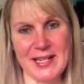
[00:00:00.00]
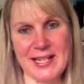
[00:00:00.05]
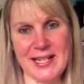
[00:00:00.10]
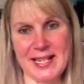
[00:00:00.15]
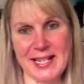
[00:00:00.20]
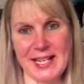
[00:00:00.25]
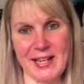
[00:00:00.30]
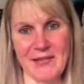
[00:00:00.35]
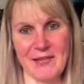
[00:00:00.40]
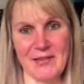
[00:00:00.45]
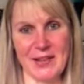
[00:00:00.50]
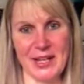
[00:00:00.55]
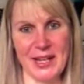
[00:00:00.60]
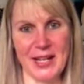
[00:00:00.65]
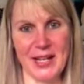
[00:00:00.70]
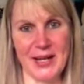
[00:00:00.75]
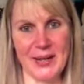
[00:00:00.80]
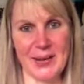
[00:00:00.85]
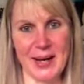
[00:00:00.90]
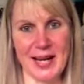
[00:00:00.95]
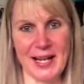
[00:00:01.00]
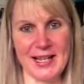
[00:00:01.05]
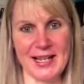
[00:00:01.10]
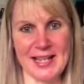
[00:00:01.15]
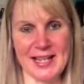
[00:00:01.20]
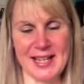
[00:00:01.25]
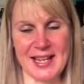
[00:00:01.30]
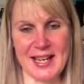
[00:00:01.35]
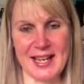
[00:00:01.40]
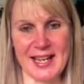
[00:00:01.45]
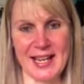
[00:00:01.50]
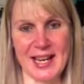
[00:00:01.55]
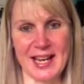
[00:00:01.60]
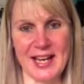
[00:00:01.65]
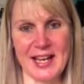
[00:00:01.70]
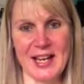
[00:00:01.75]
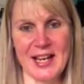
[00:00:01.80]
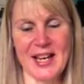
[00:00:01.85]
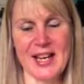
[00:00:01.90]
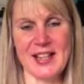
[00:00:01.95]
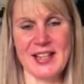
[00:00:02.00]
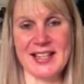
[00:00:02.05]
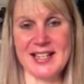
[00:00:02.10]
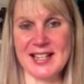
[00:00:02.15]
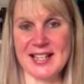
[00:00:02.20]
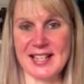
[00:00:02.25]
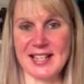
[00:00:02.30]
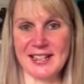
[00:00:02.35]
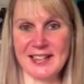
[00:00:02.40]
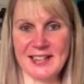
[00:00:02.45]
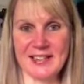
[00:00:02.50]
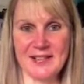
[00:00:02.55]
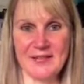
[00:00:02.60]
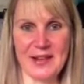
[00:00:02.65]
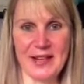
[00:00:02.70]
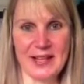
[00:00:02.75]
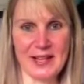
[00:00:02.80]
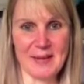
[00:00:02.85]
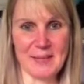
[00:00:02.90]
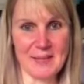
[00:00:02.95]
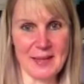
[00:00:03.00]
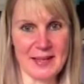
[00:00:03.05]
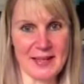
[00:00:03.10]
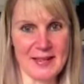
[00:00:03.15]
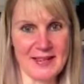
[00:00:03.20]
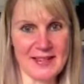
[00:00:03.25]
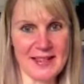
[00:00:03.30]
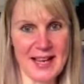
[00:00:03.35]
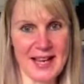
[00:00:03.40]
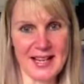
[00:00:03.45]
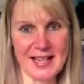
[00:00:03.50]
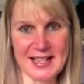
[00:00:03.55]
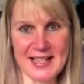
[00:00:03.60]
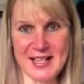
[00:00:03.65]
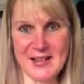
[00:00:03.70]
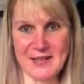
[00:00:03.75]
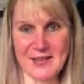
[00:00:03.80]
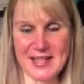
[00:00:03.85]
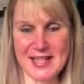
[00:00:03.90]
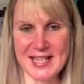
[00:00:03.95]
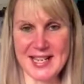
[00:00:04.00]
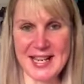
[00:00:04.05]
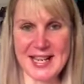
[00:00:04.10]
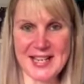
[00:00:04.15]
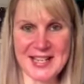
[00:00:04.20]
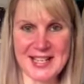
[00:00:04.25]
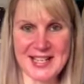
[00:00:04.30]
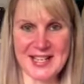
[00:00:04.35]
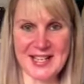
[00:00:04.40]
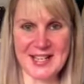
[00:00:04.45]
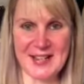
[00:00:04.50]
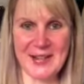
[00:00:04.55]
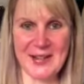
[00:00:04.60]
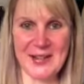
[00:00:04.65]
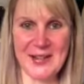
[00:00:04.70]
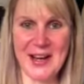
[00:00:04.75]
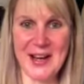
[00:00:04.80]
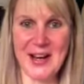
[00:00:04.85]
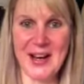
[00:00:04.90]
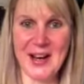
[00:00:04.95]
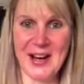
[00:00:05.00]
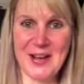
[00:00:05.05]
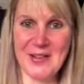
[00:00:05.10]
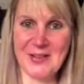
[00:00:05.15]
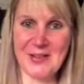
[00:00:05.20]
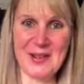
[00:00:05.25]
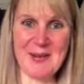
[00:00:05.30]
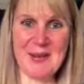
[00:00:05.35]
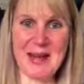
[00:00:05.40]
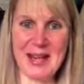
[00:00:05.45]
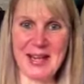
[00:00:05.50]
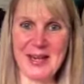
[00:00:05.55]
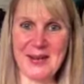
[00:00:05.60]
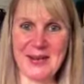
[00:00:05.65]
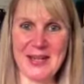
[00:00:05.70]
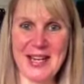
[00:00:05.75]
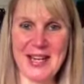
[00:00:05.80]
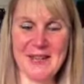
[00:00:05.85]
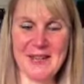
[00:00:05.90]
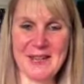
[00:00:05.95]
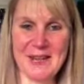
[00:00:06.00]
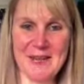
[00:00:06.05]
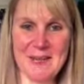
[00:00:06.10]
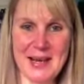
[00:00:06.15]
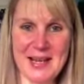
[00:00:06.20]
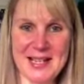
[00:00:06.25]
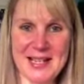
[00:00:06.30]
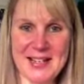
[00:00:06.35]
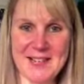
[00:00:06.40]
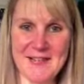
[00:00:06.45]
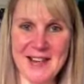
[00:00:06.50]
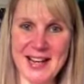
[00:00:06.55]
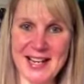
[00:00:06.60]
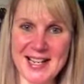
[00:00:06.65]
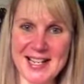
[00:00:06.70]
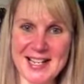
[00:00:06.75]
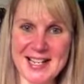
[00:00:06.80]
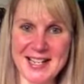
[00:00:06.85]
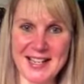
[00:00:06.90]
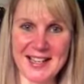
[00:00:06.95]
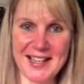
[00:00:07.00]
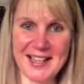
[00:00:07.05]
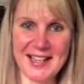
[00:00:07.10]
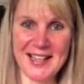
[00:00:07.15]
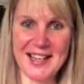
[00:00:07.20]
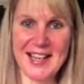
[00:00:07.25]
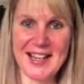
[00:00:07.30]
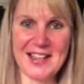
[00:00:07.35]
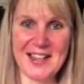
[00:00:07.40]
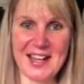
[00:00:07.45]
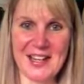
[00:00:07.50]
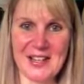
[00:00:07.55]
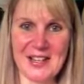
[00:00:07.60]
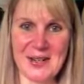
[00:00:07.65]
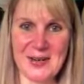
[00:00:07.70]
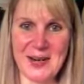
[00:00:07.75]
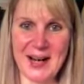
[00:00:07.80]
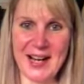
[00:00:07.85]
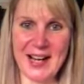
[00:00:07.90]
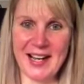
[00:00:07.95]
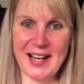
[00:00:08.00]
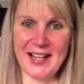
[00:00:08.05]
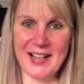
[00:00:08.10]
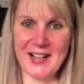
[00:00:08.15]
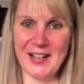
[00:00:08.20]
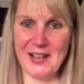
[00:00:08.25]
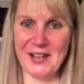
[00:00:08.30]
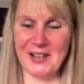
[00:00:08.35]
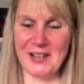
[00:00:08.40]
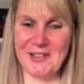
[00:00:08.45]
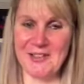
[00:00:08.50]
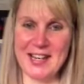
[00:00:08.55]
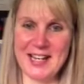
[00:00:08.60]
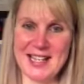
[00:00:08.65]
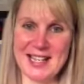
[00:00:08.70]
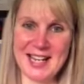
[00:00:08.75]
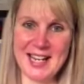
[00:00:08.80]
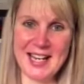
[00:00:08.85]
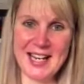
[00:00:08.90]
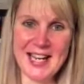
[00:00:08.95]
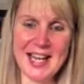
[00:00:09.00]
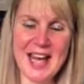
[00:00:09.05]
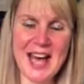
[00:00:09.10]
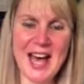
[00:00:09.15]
to give you, and the skill development activities to hopefully make you an even better writer than you are already,